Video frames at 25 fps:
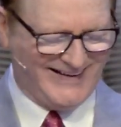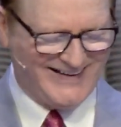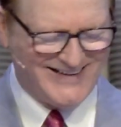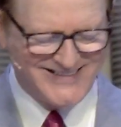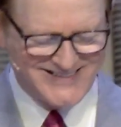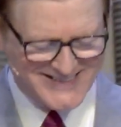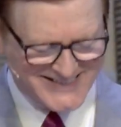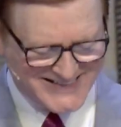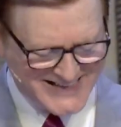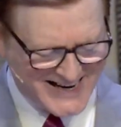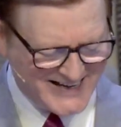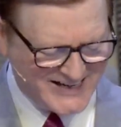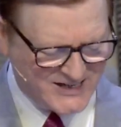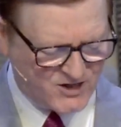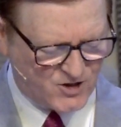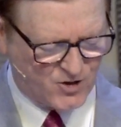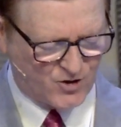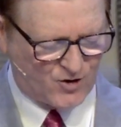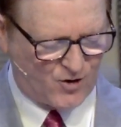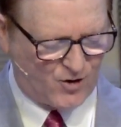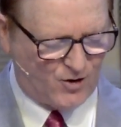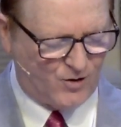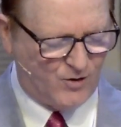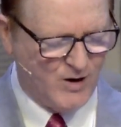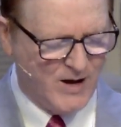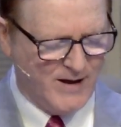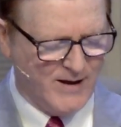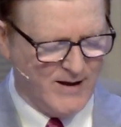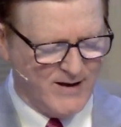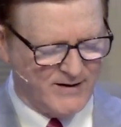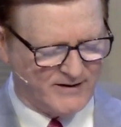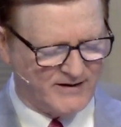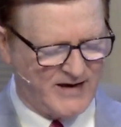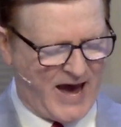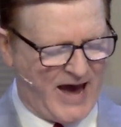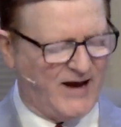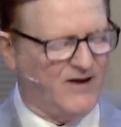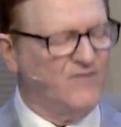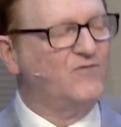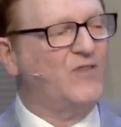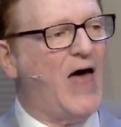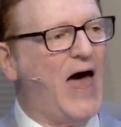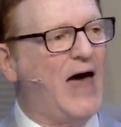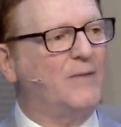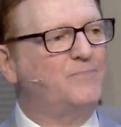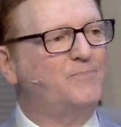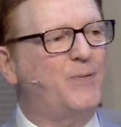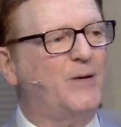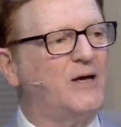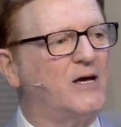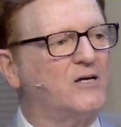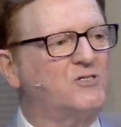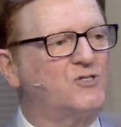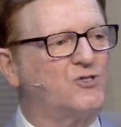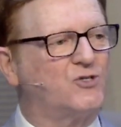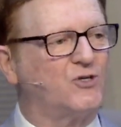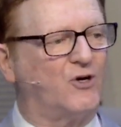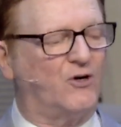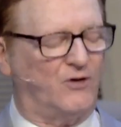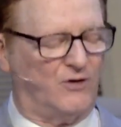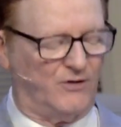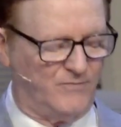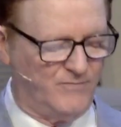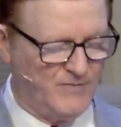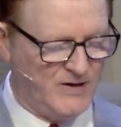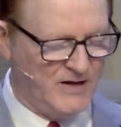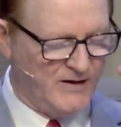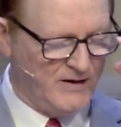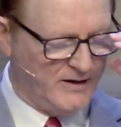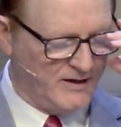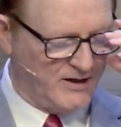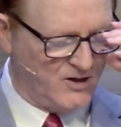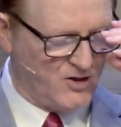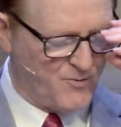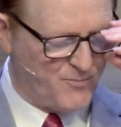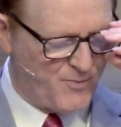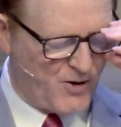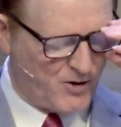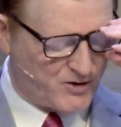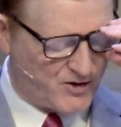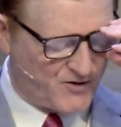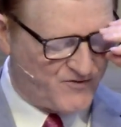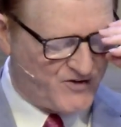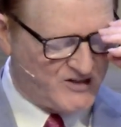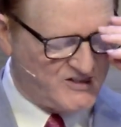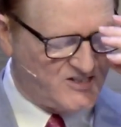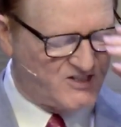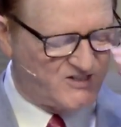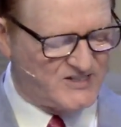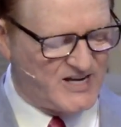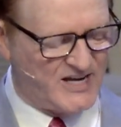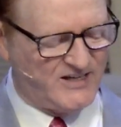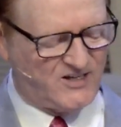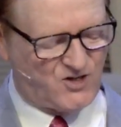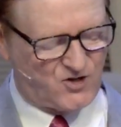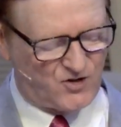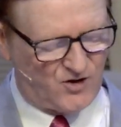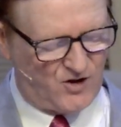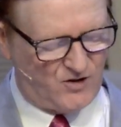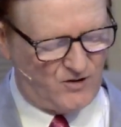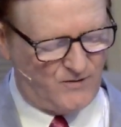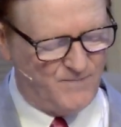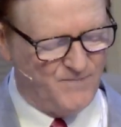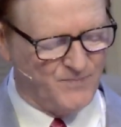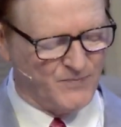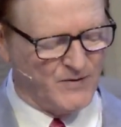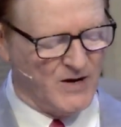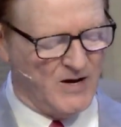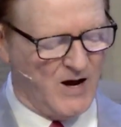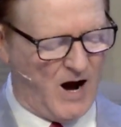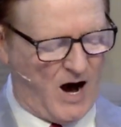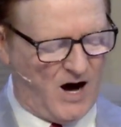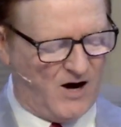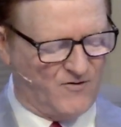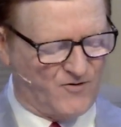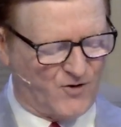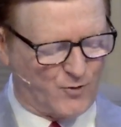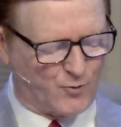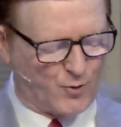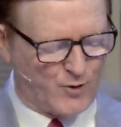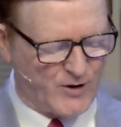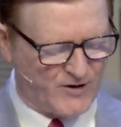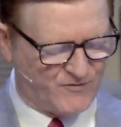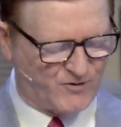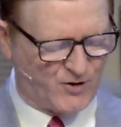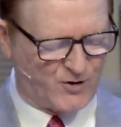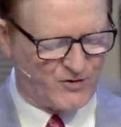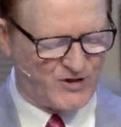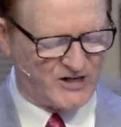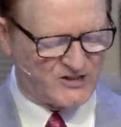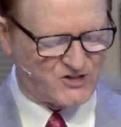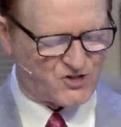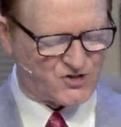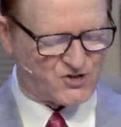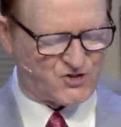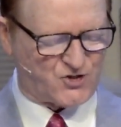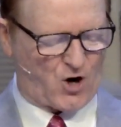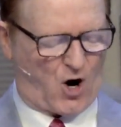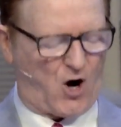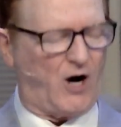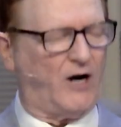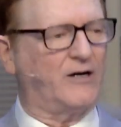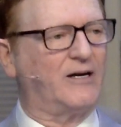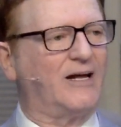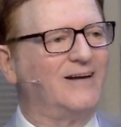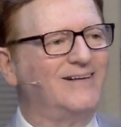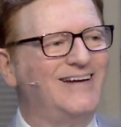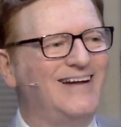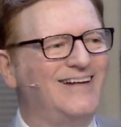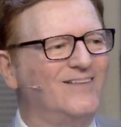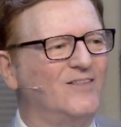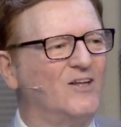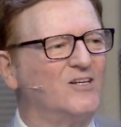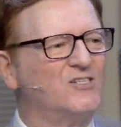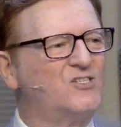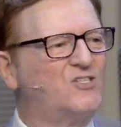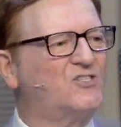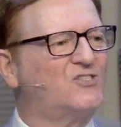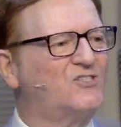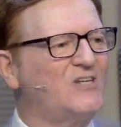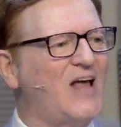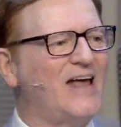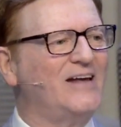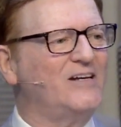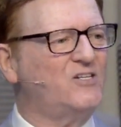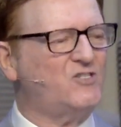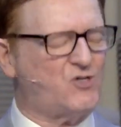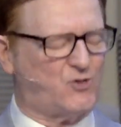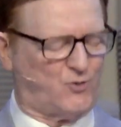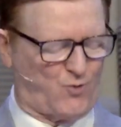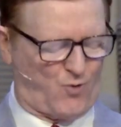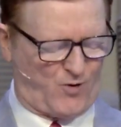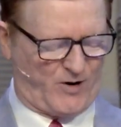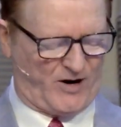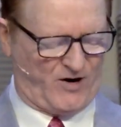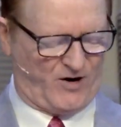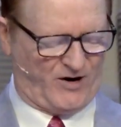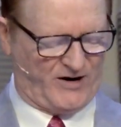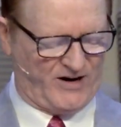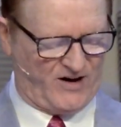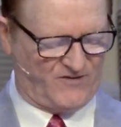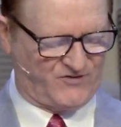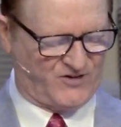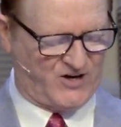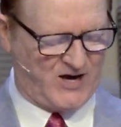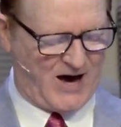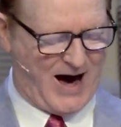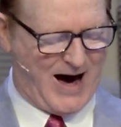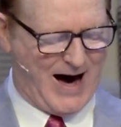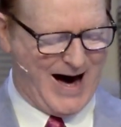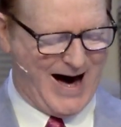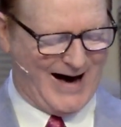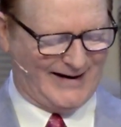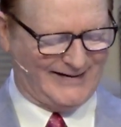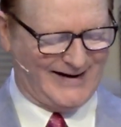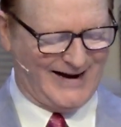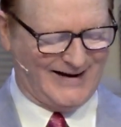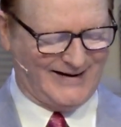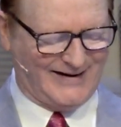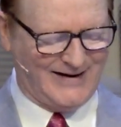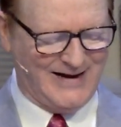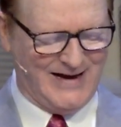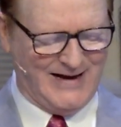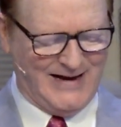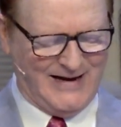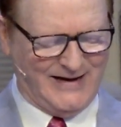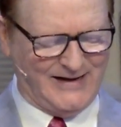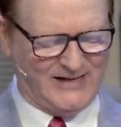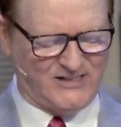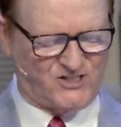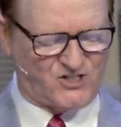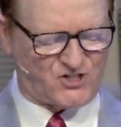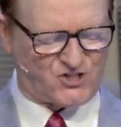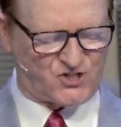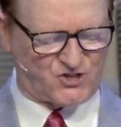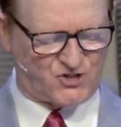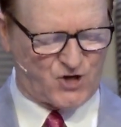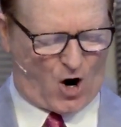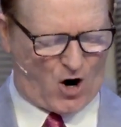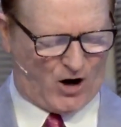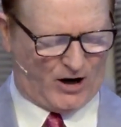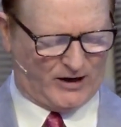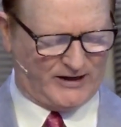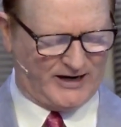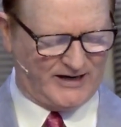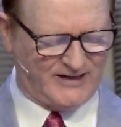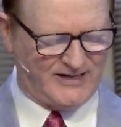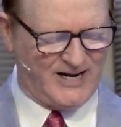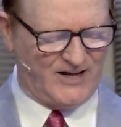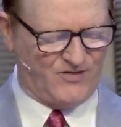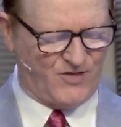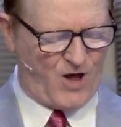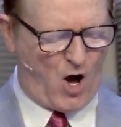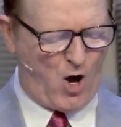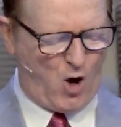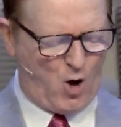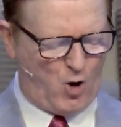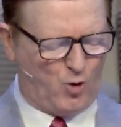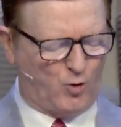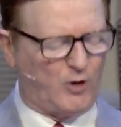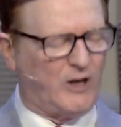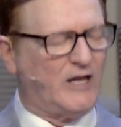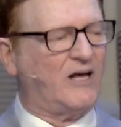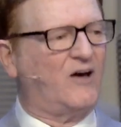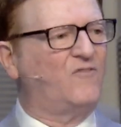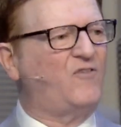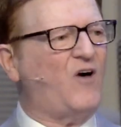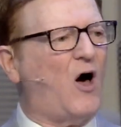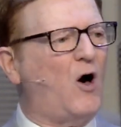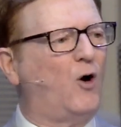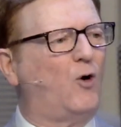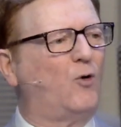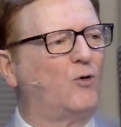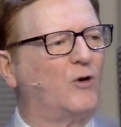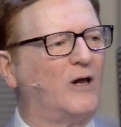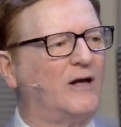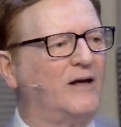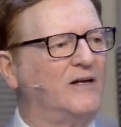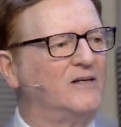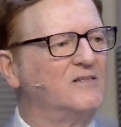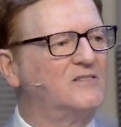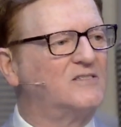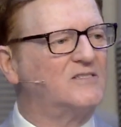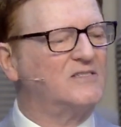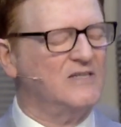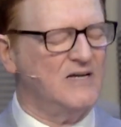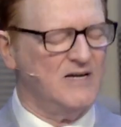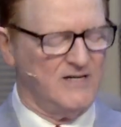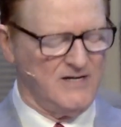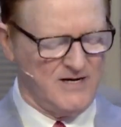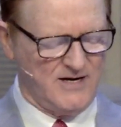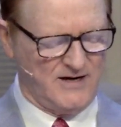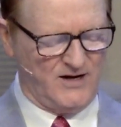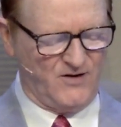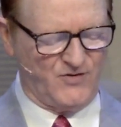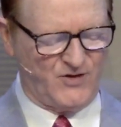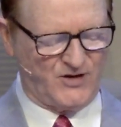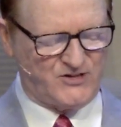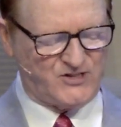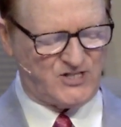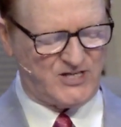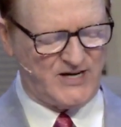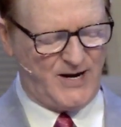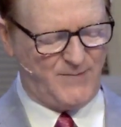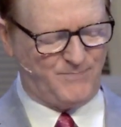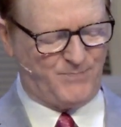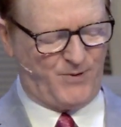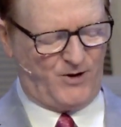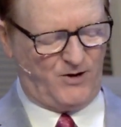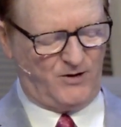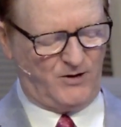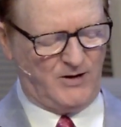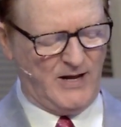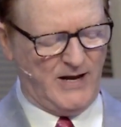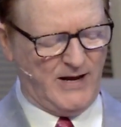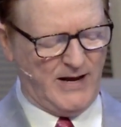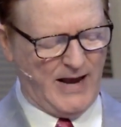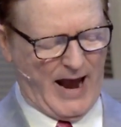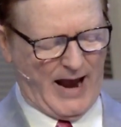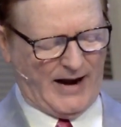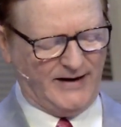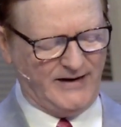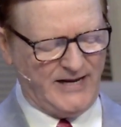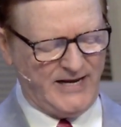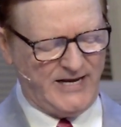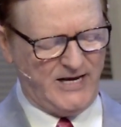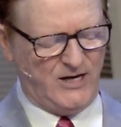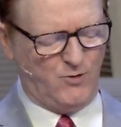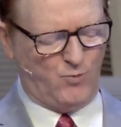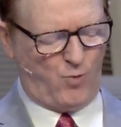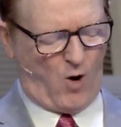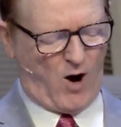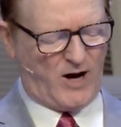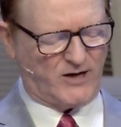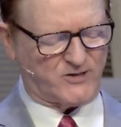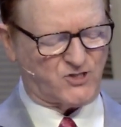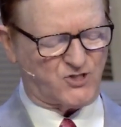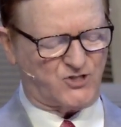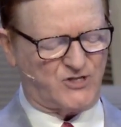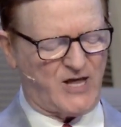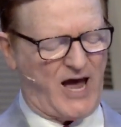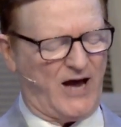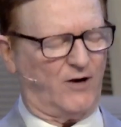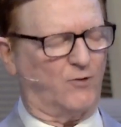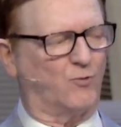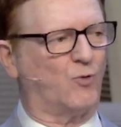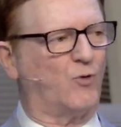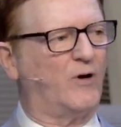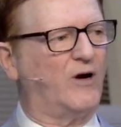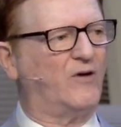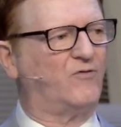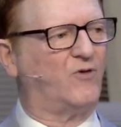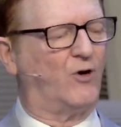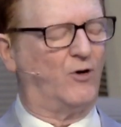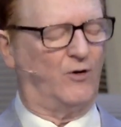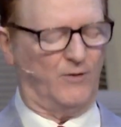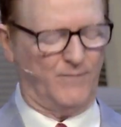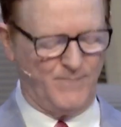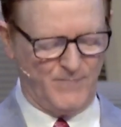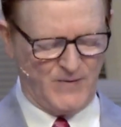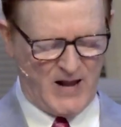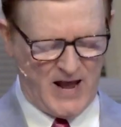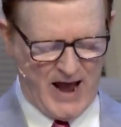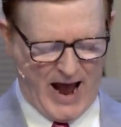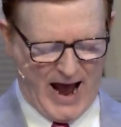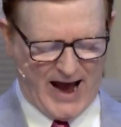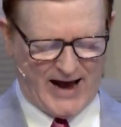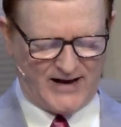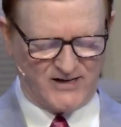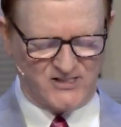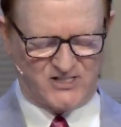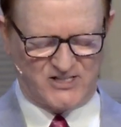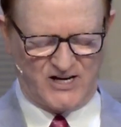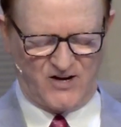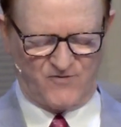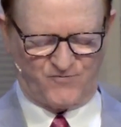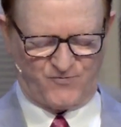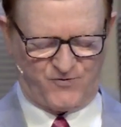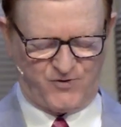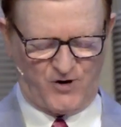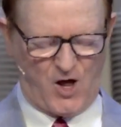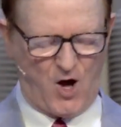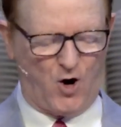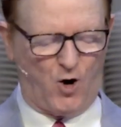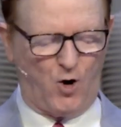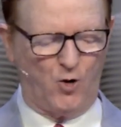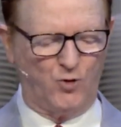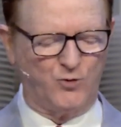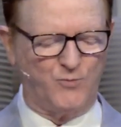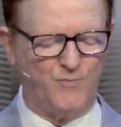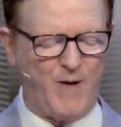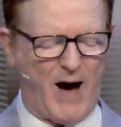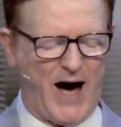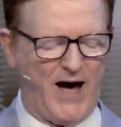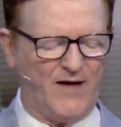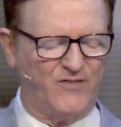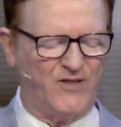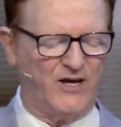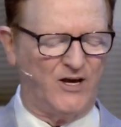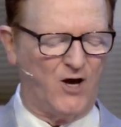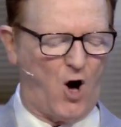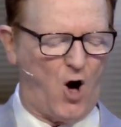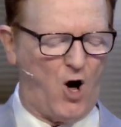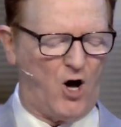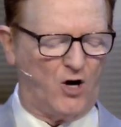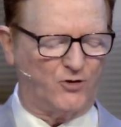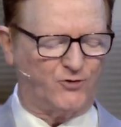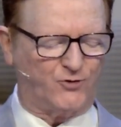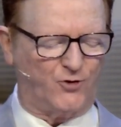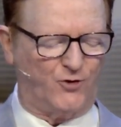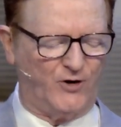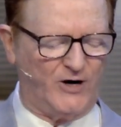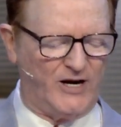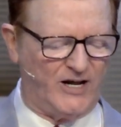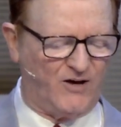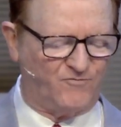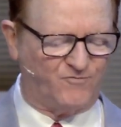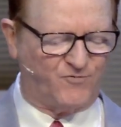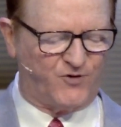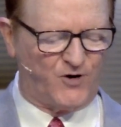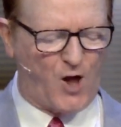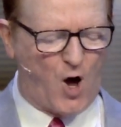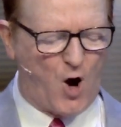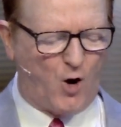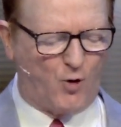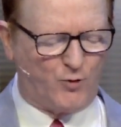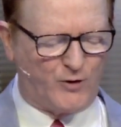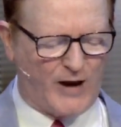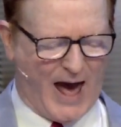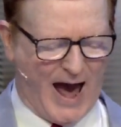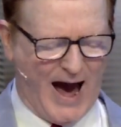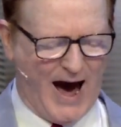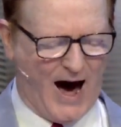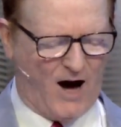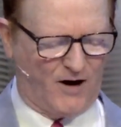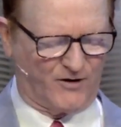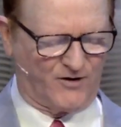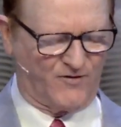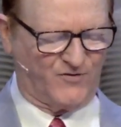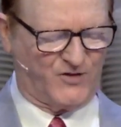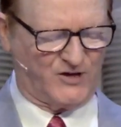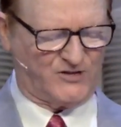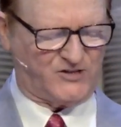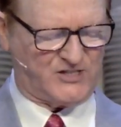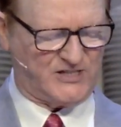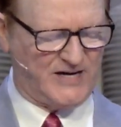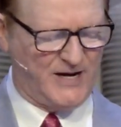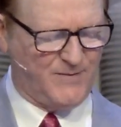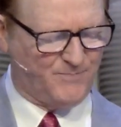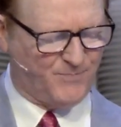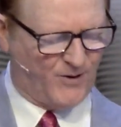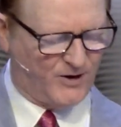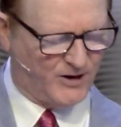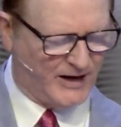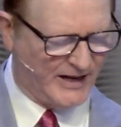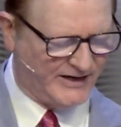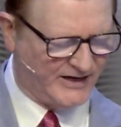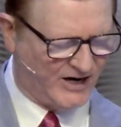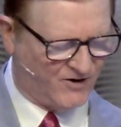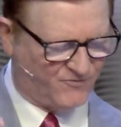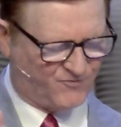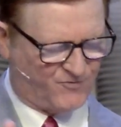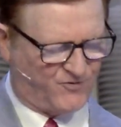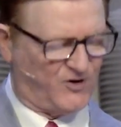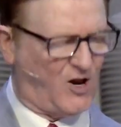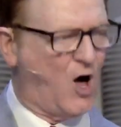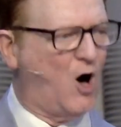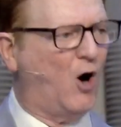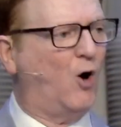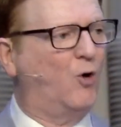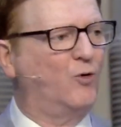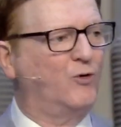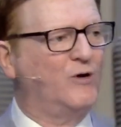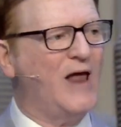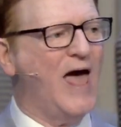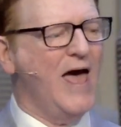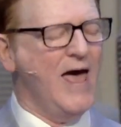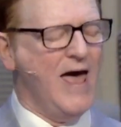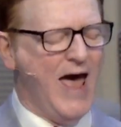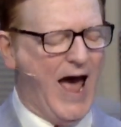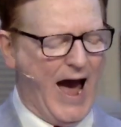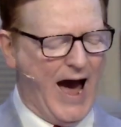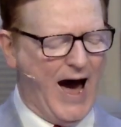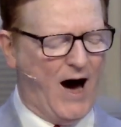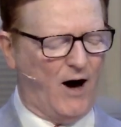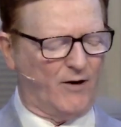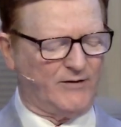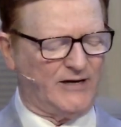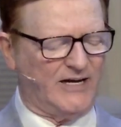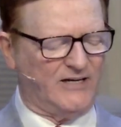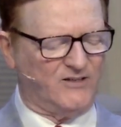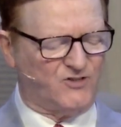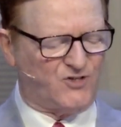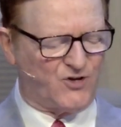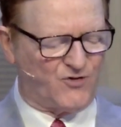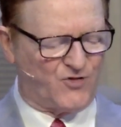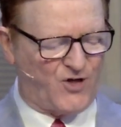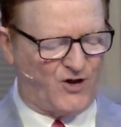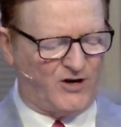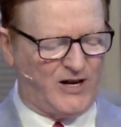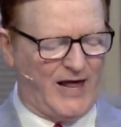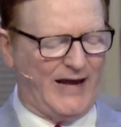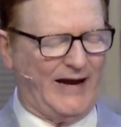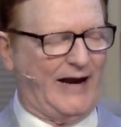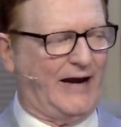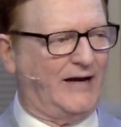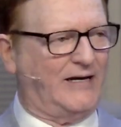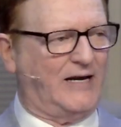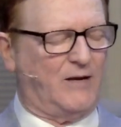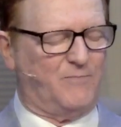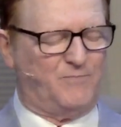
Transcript: Ezekiel gave that picture in the book of Ezekiel of a river that started in the sanctuary of God, and it started in the Holy of Holies in the temple, and he watched that river as it flowed by the altar, and it flowed out of the temple, and it flowed out into the land.